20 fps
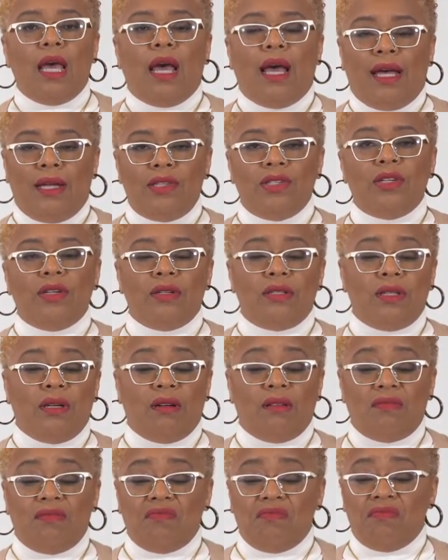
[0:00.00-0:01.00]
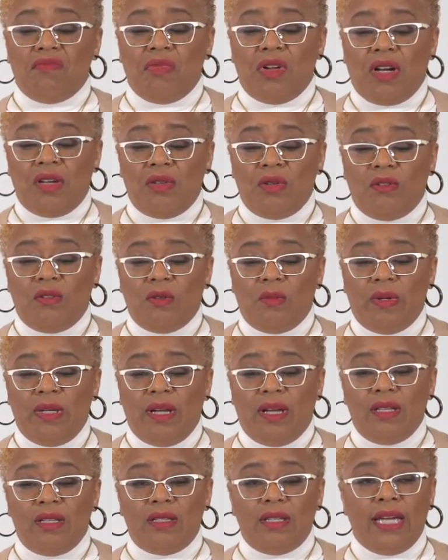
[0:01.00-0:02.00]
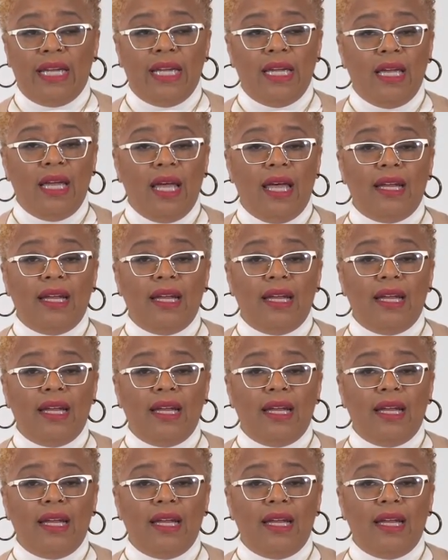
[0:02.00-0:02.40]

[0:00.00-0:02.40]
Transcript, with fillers: Ask yourself, would I do it for Beyonce?